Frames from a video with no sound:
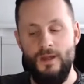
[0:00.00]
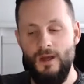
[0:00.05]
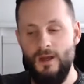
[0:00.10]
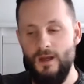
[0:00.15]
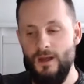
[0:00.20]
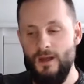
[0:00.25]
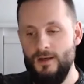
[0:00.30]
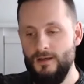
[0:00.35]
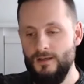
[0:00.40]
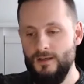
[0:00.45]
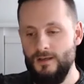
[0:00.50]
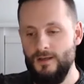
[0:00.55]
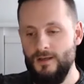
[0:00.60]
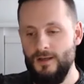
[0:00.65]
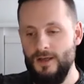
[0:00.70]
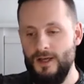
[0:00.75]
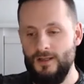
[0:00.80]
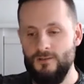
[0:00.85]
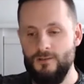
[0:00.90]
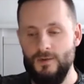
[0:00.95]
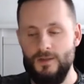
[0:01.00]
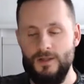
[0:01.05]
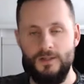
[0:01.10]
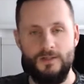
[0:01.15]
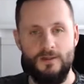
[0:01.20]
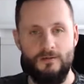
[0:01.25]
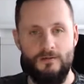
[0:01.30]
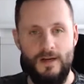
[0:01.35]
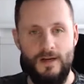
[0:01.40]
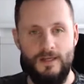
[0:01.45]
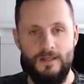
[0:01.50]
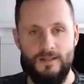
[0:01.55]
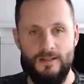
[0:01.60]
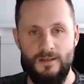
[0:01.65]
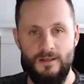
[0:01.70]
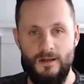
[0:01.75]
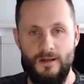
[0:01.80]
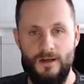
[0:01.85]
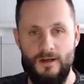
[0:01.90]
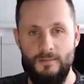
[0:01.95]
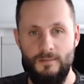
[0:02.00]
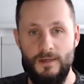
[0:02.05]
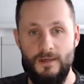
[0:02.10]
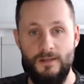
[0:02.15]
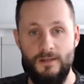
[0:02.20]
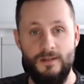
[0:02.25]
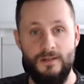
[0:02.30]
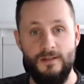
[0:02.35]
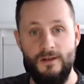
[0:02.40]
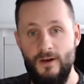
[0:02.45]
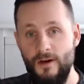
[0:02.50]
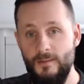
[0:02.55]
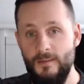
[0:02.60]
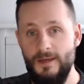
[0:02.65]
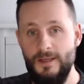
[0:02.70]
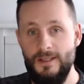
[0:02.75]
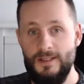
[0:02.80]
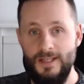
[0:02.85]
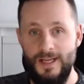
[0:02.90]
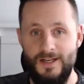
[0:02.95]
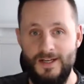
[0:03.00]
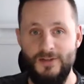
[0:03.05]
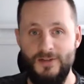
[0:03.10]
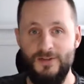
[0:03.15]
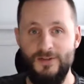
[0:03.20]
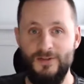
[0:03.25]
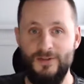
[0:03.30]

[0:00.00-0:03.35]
And that's where the directness can come in, and the time and attention,